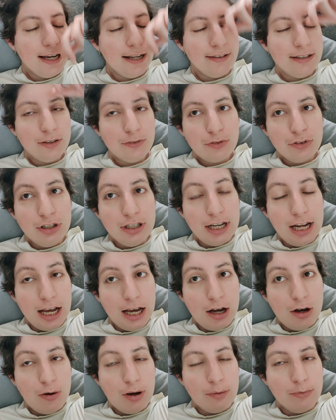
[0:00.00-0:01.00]
I think for
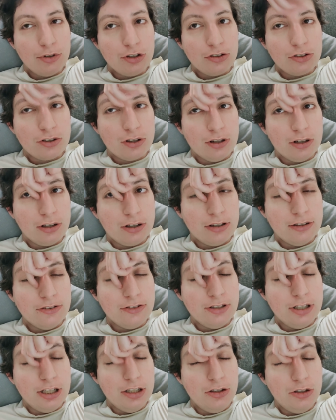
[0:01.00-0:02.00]
now, I'm just gonna
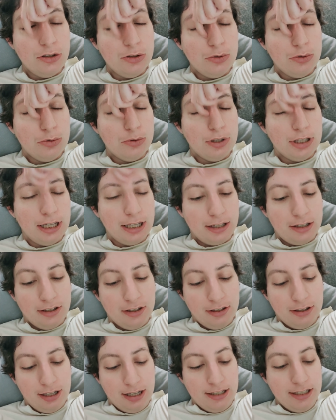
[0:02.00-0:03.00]
continue,
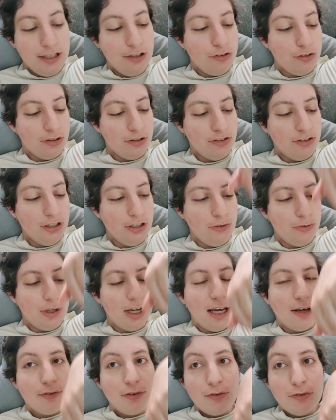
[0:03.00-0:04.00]
like, I need to continue
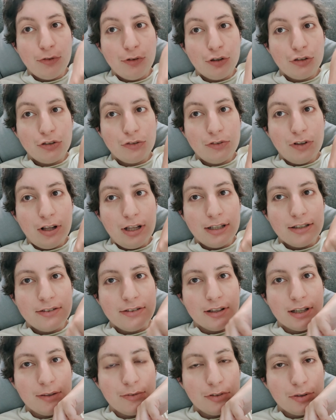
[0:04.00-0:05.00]
Heaven first of all. I
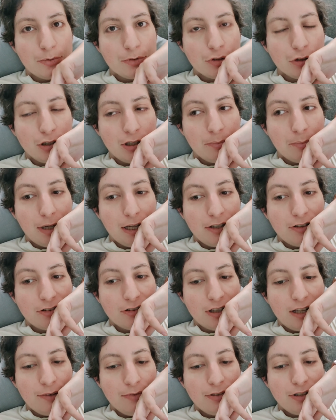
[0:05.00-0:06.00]
still have some 30
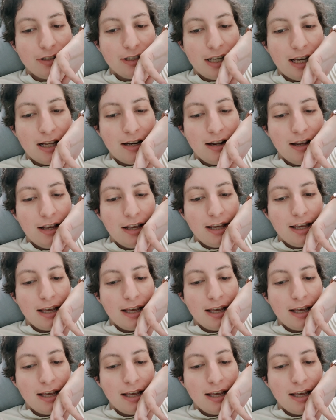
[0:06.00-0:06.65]
pages left in that.